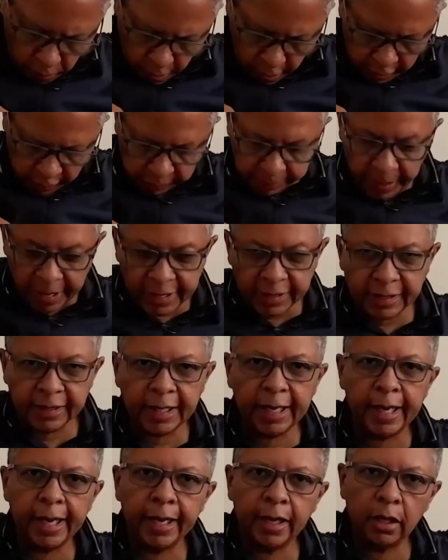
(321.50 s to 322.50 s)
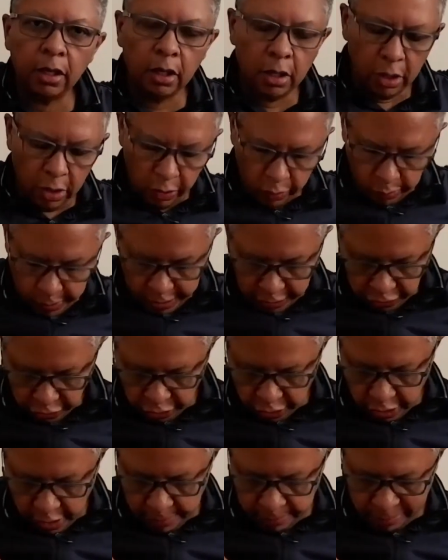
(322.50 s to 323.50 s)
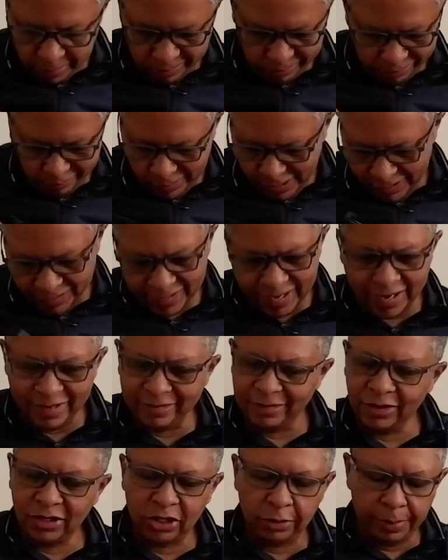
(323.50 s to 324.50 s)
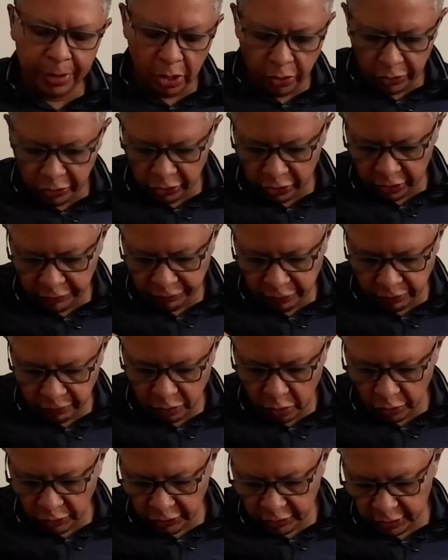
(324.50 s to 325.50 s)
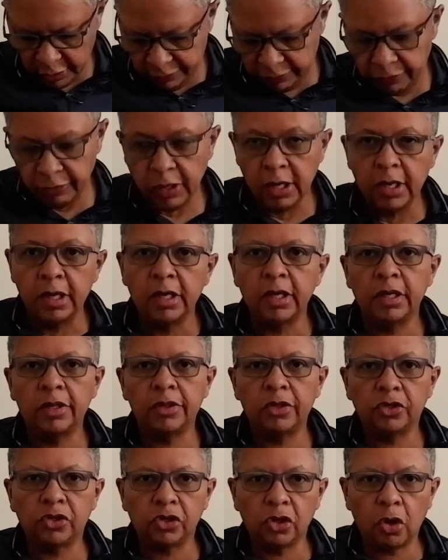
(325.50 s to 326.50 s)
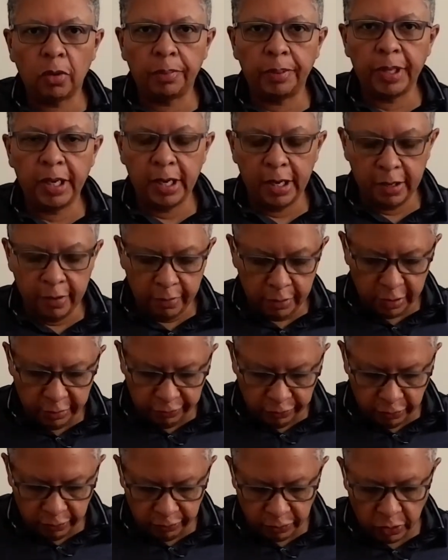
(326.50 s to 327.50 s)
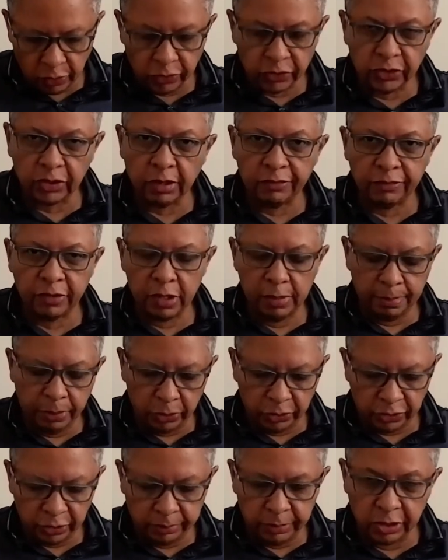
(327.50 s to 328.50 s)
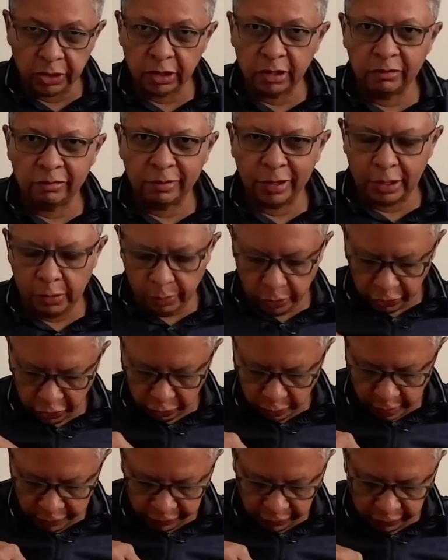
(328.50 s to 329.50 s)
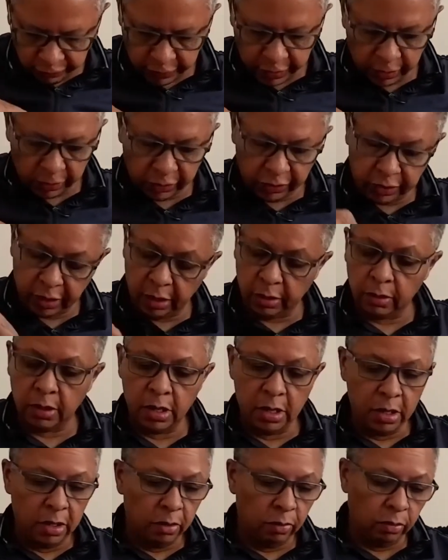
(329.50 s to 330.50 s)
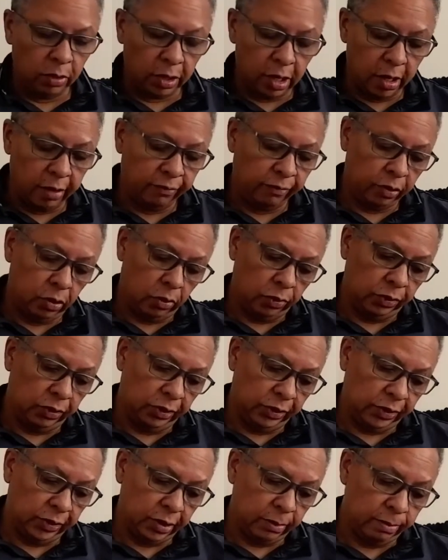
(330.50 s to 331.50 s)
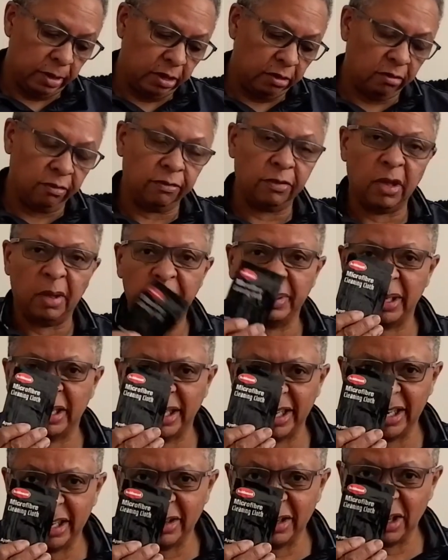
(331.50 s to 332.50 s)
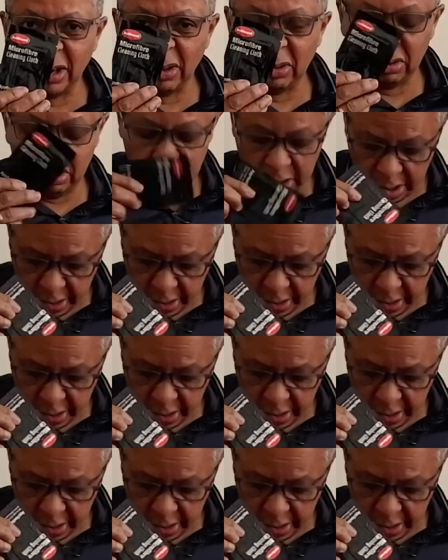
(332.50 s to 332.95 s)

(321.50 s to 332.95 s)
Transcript: space here which to be honest, if you've got stuff in the top here and if you've got stuff in the bottom, you don't really want to overfill. So what I've got is a microfiber cleaning cloth,